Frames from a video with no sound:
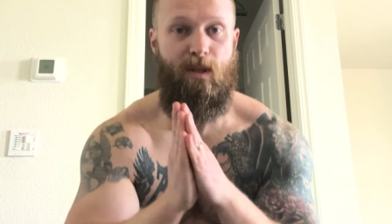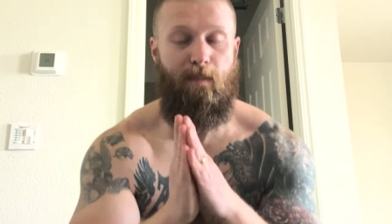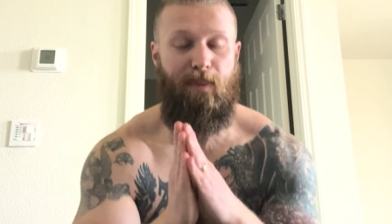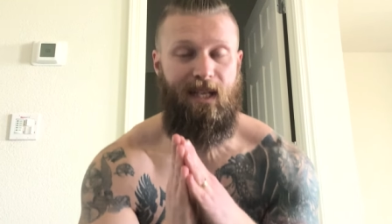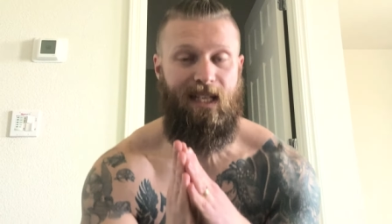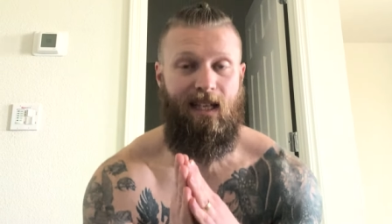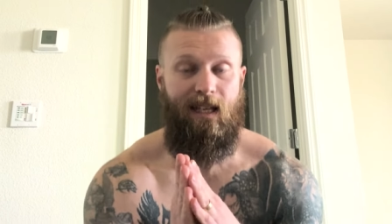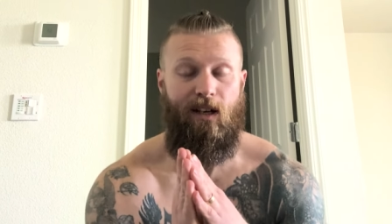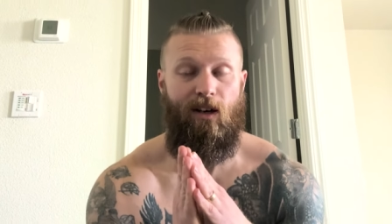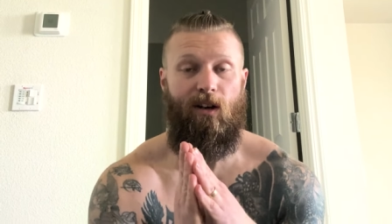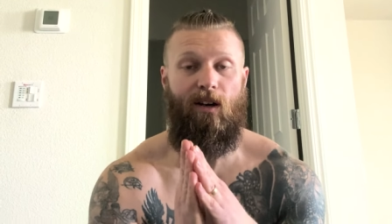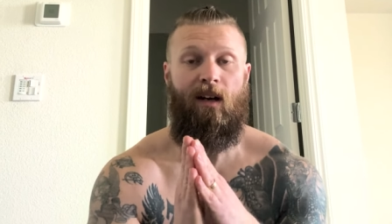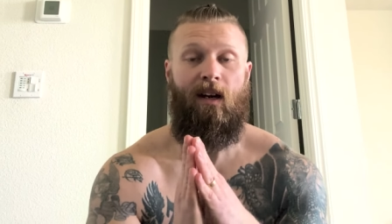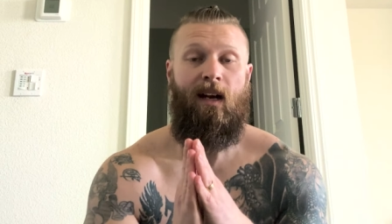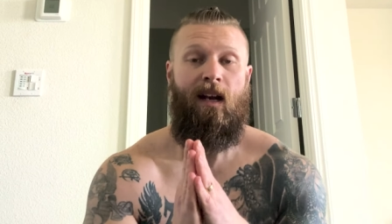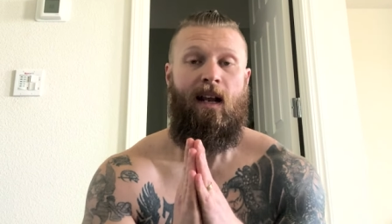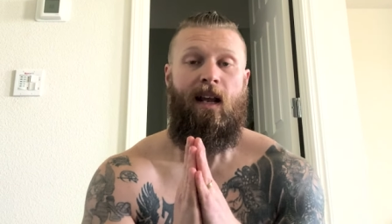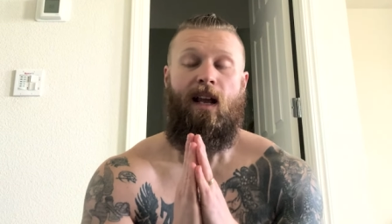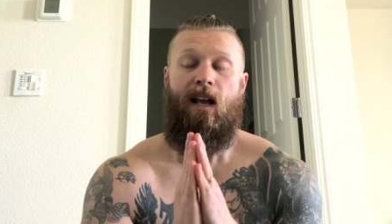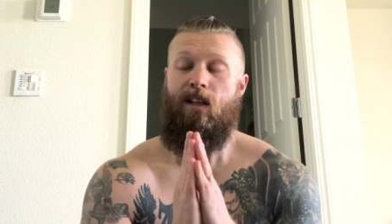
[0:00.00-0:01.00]
a beginner
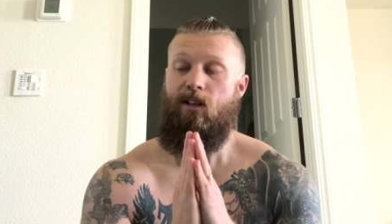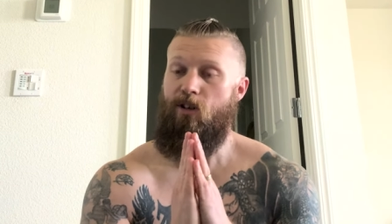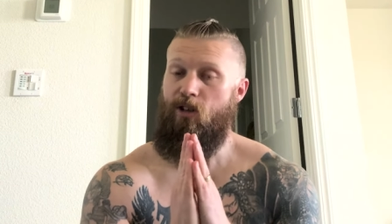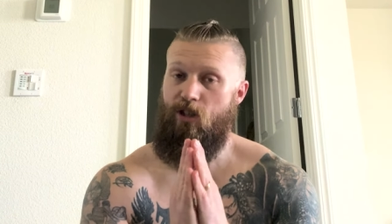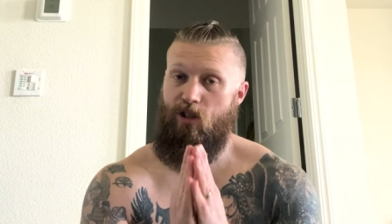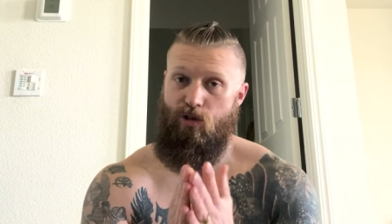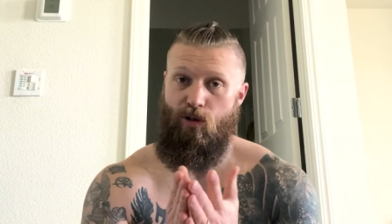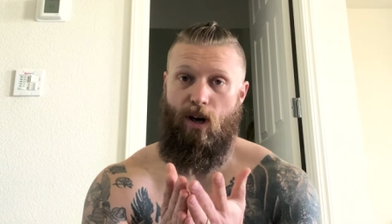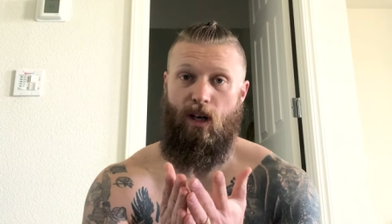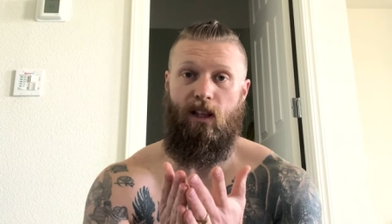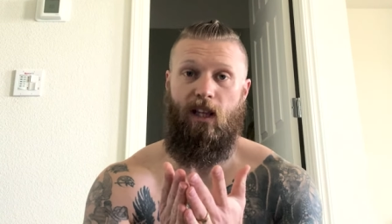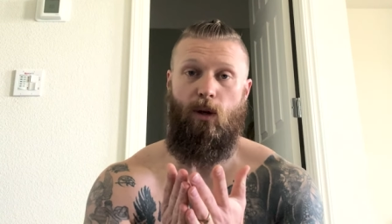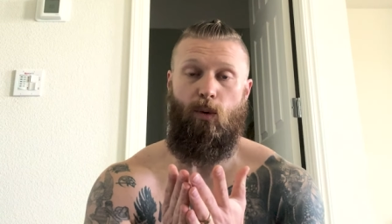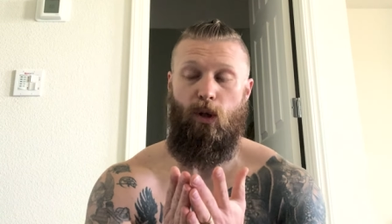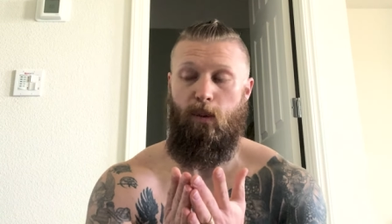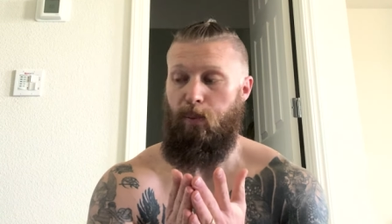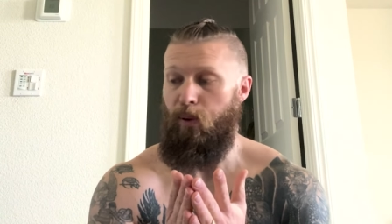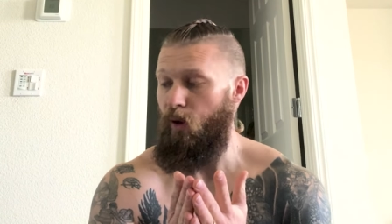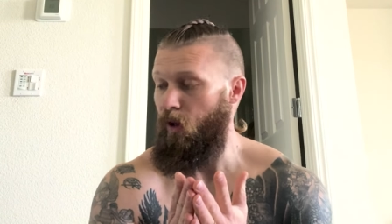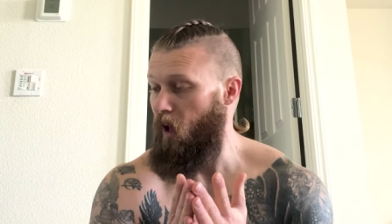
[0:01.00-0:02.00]
and you're struggling
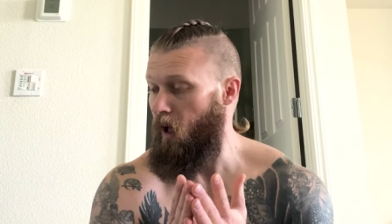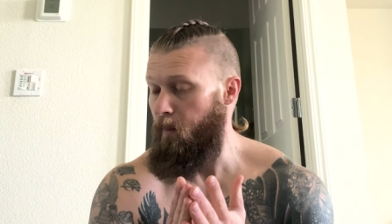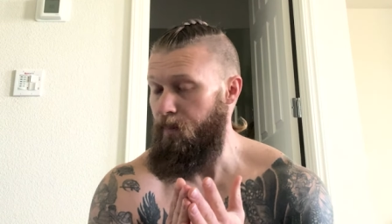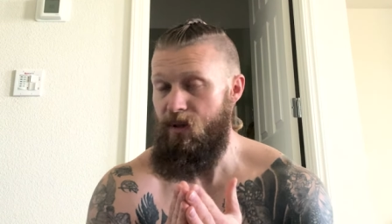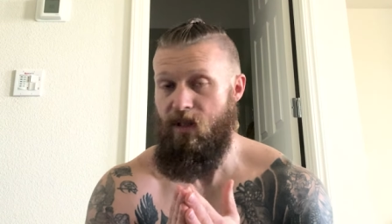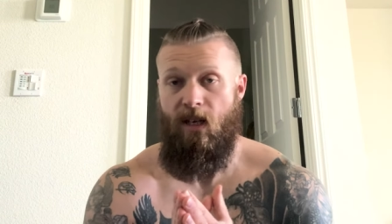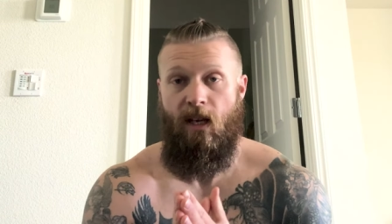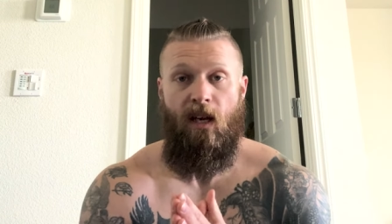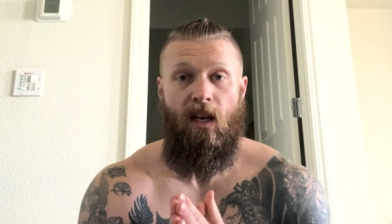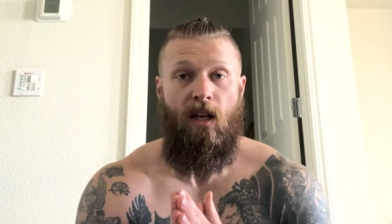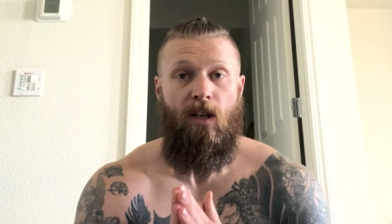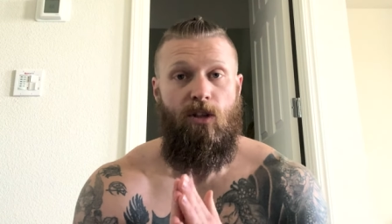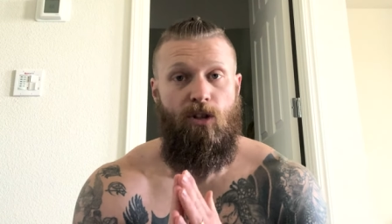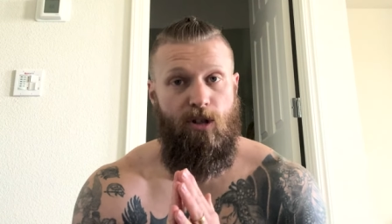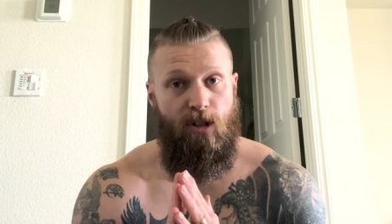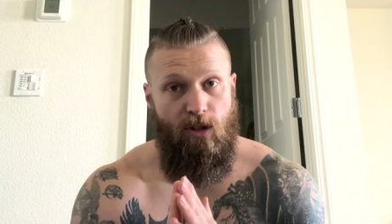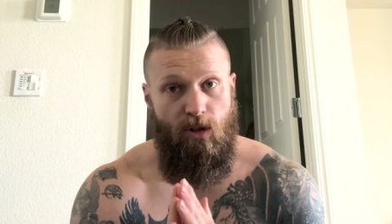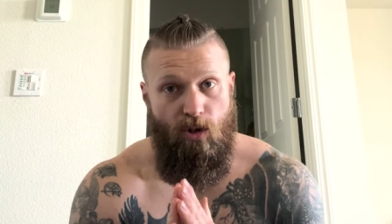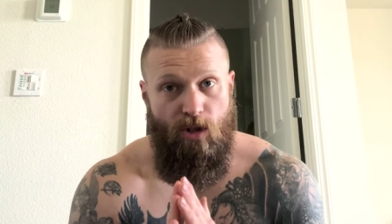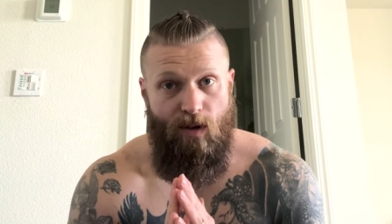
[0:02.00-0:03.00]
with pull-ups,
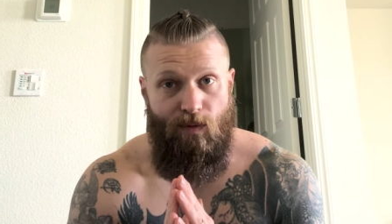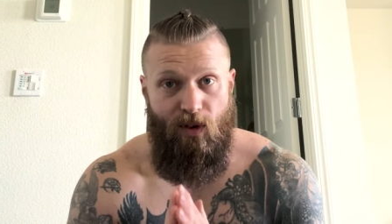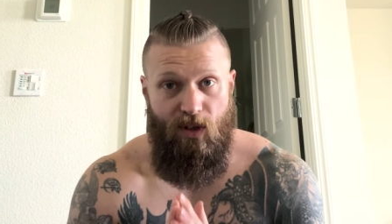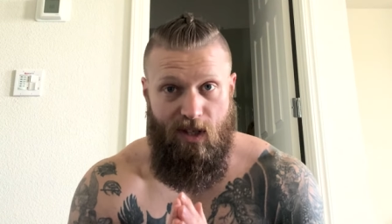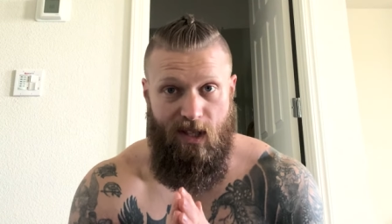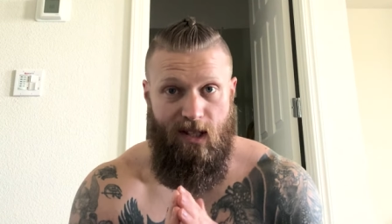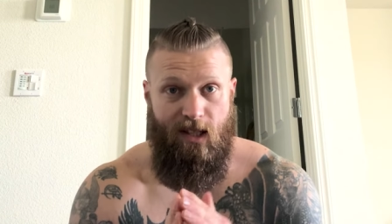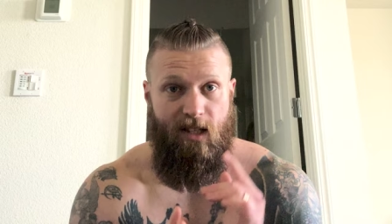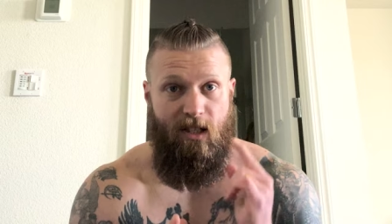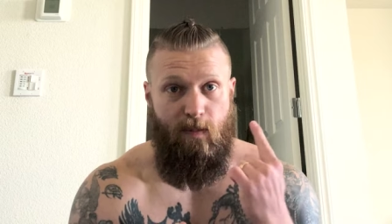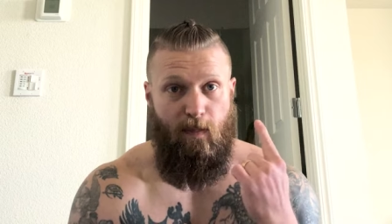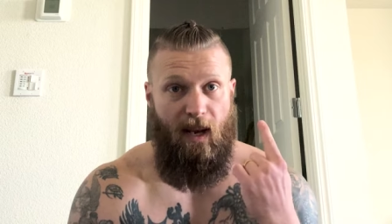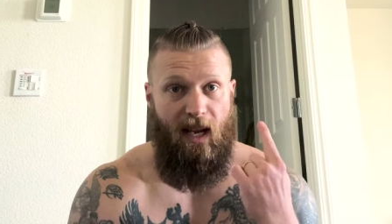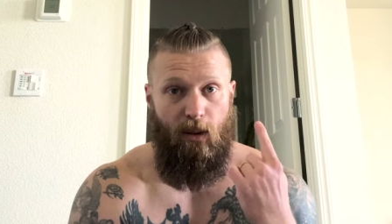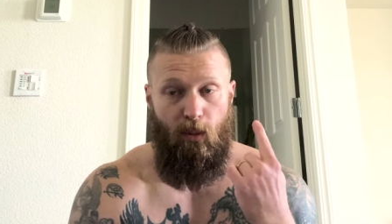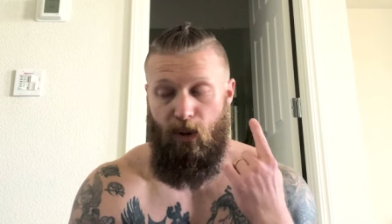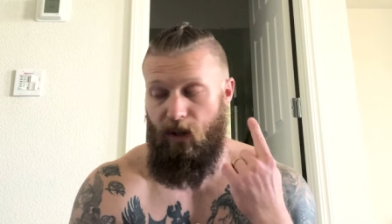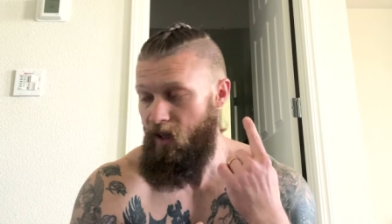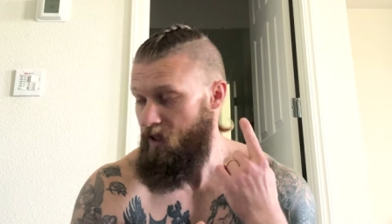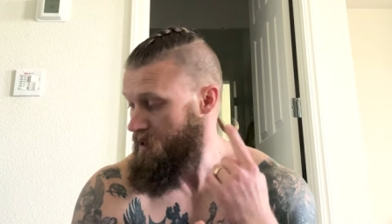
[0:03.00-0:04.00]
you can use a resistance
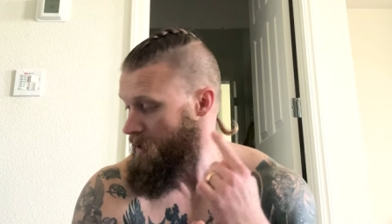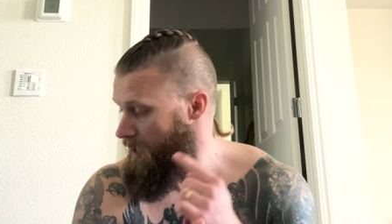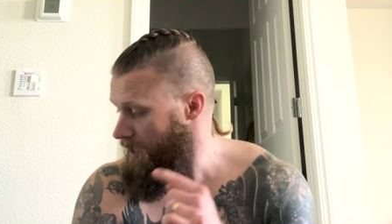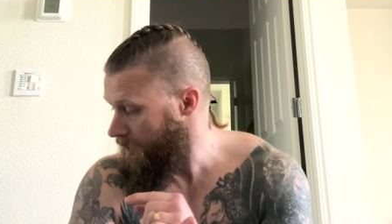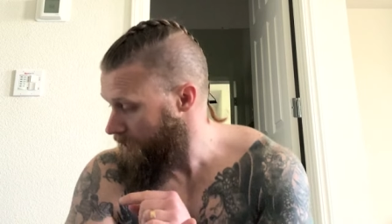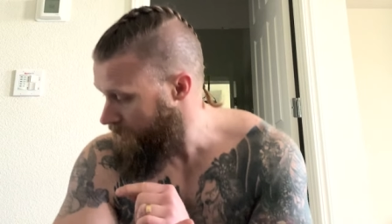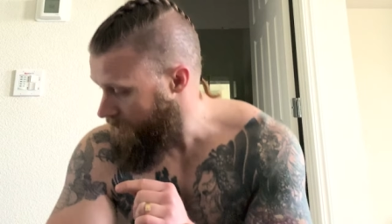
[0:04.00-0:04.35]
band with this thing.